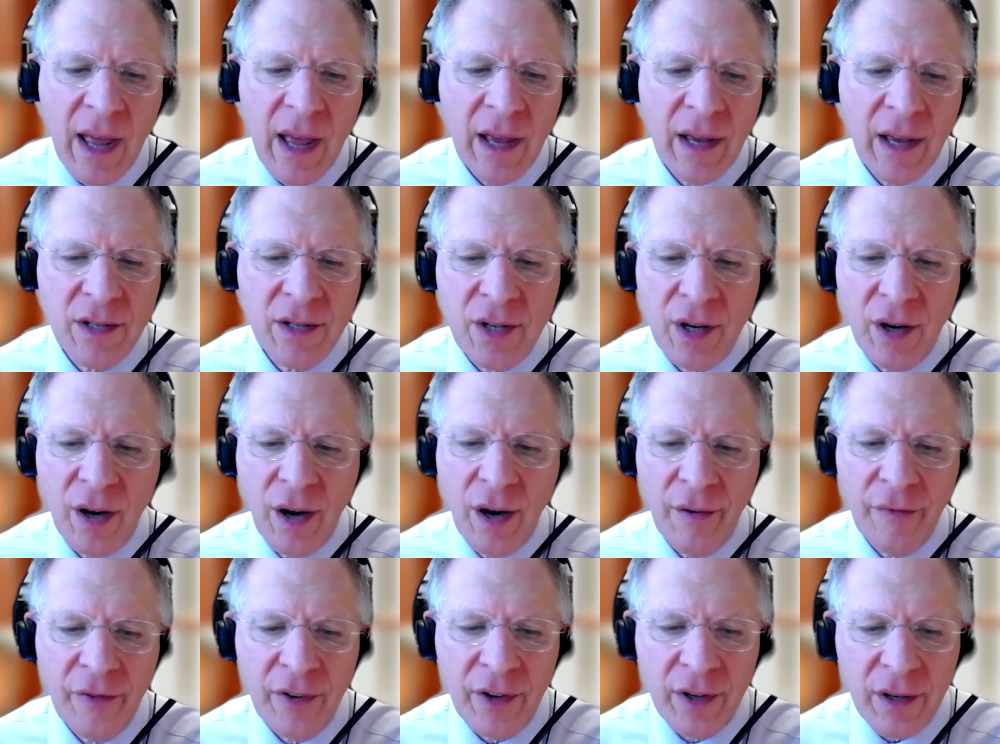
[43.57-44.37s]
is
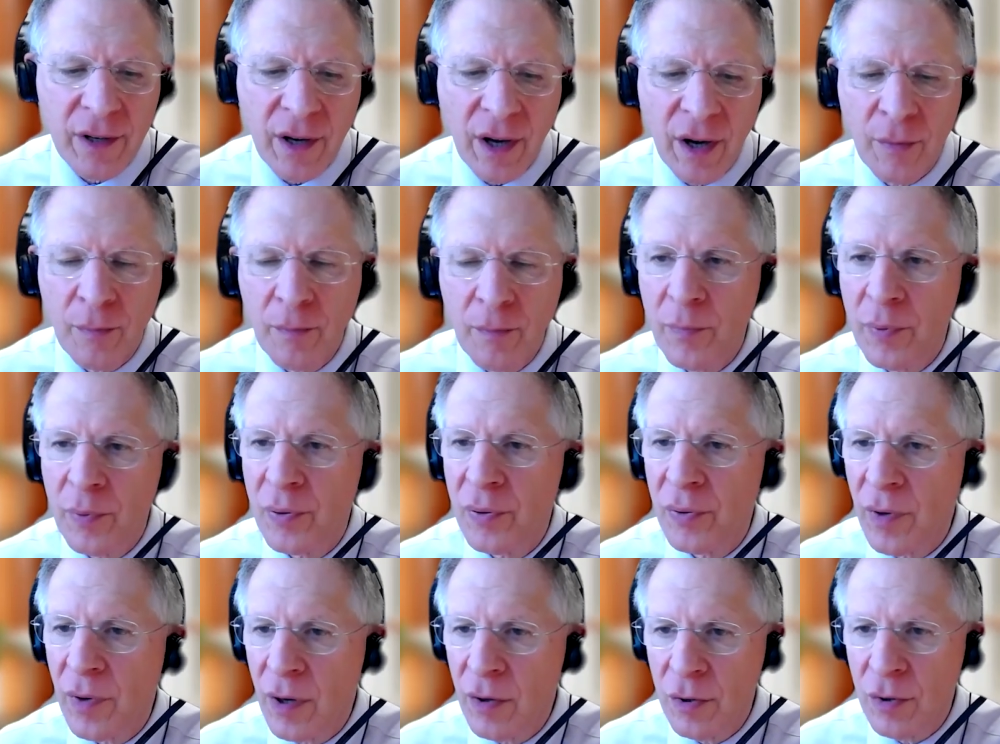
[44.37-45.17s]
often a
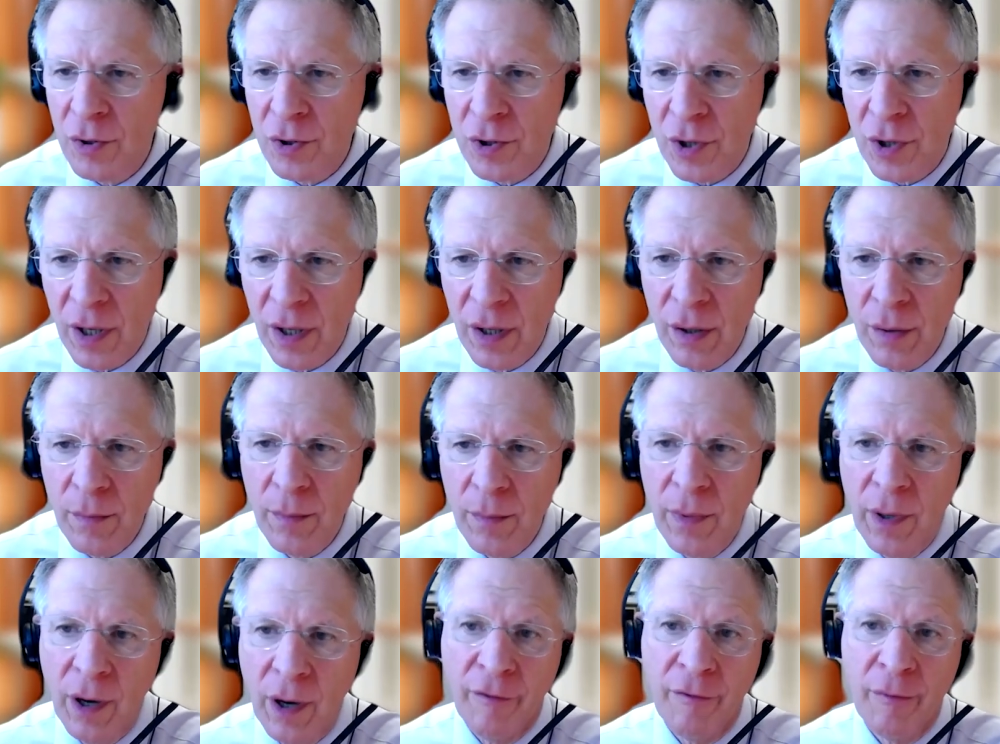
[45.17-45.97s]

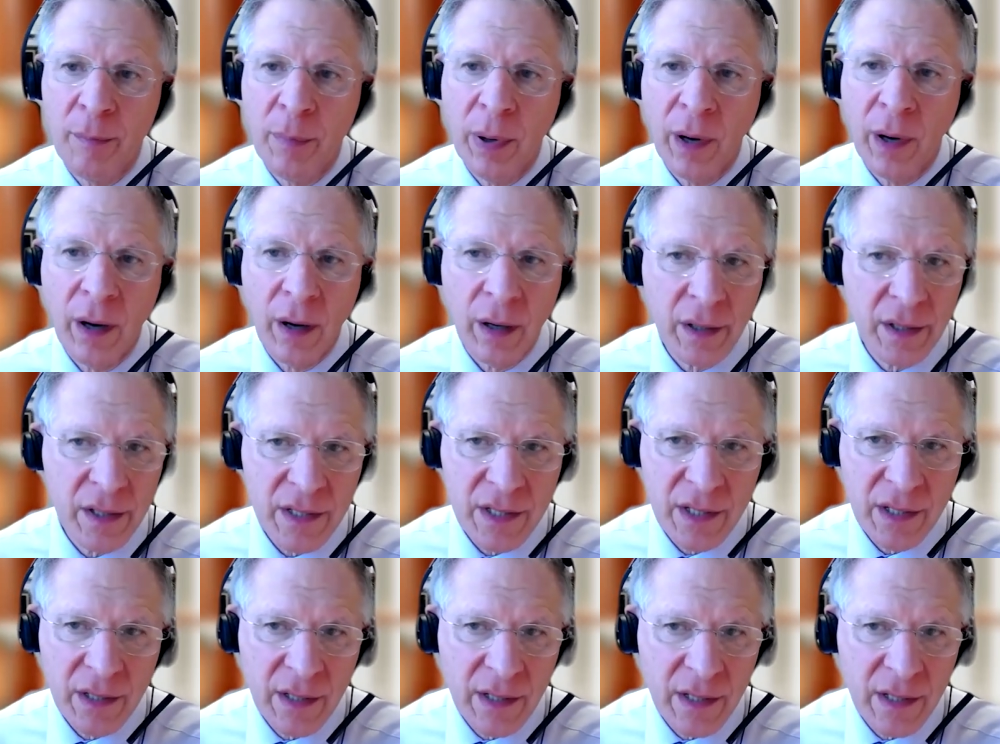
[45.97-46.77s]
prodrome of
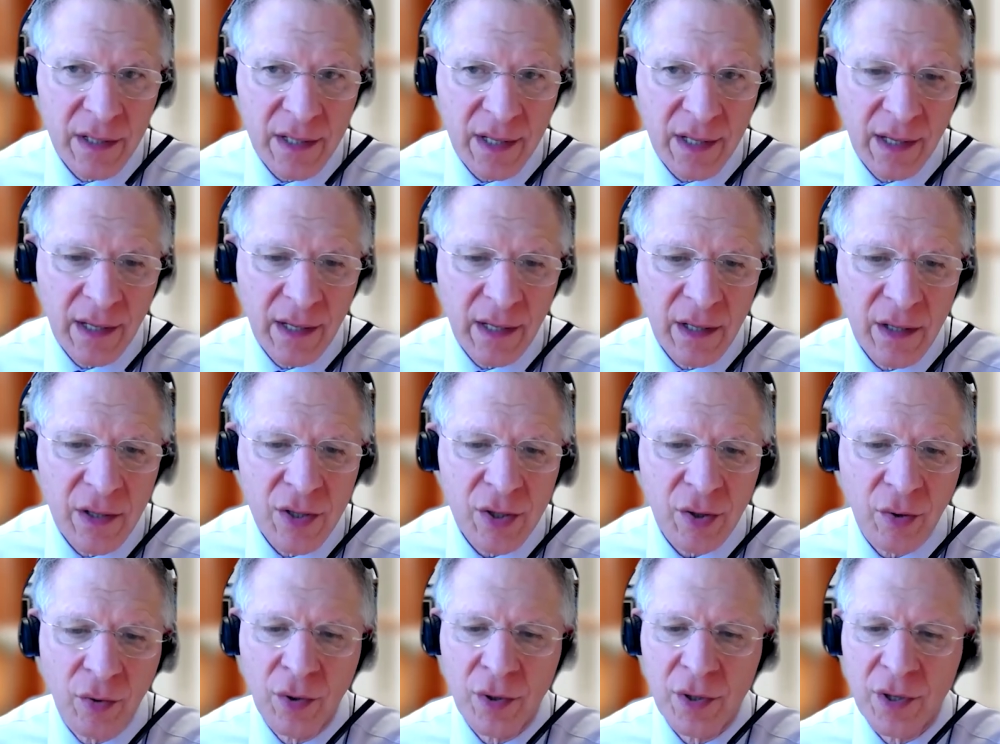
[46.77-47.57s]
Parkinson's
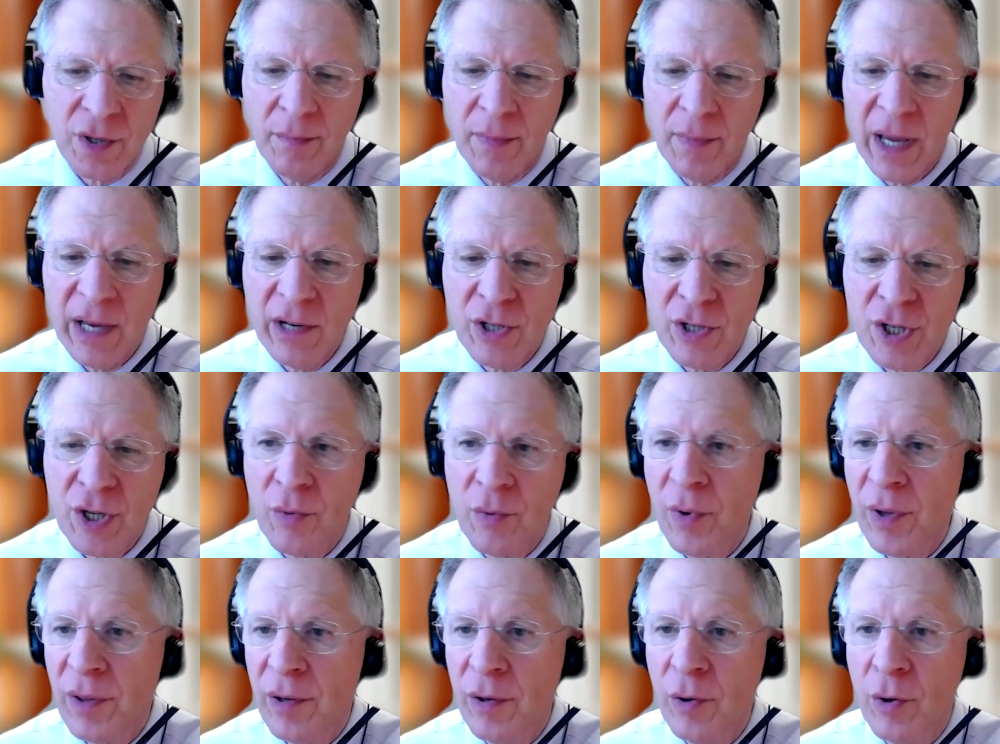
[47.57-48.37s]
disease or dementia
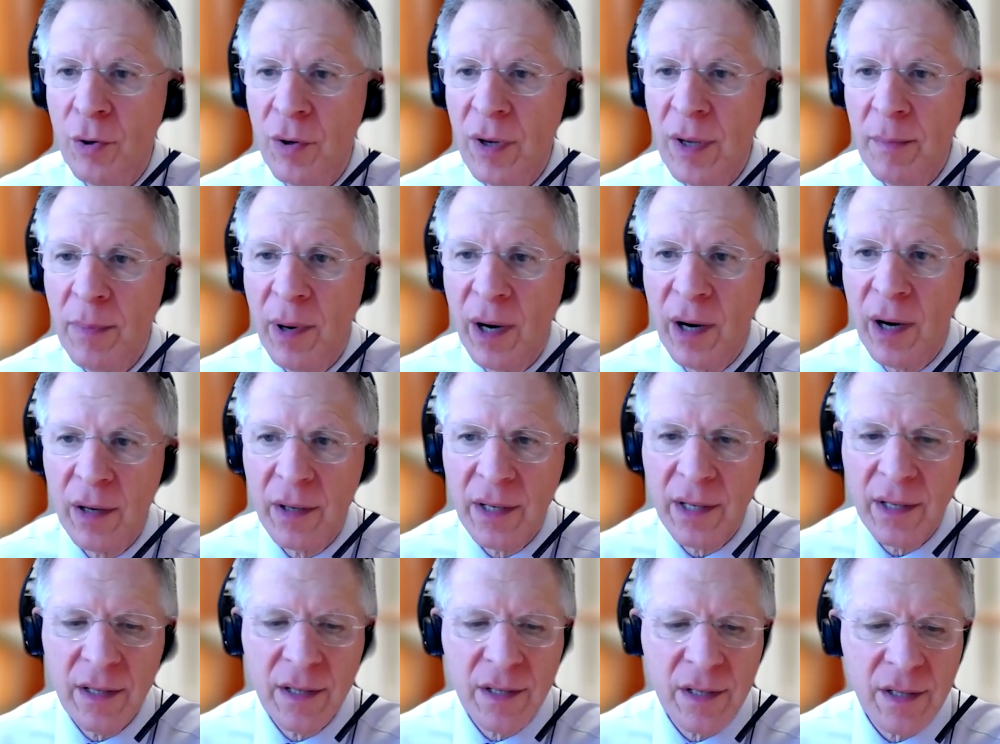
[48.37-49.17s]
with Lewy
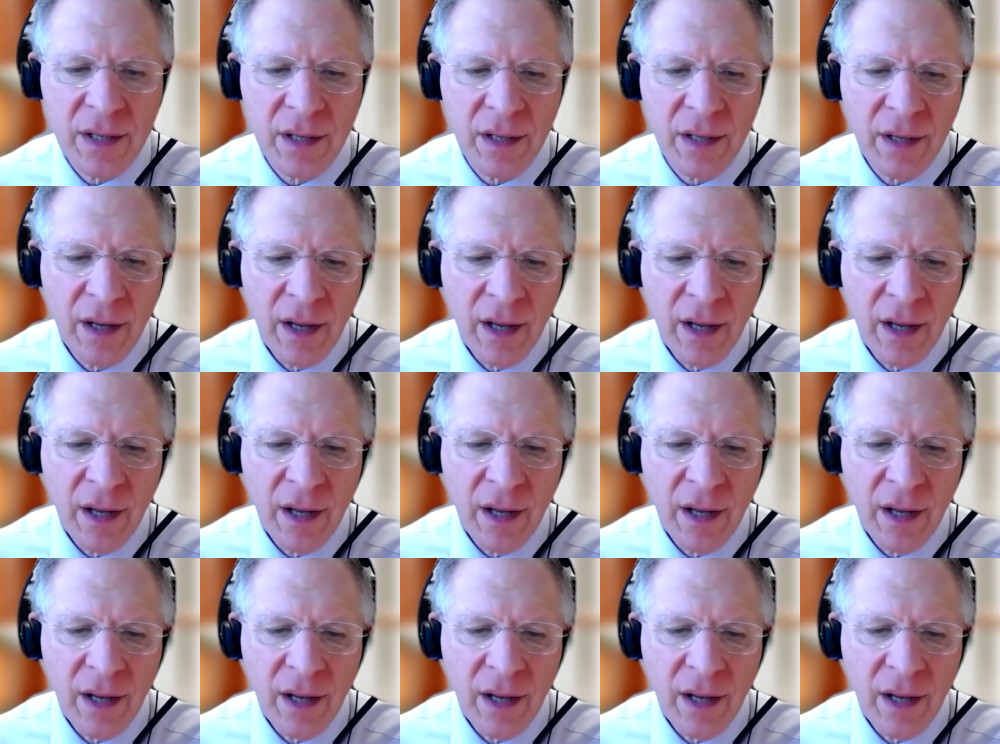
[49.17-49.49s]
bodies.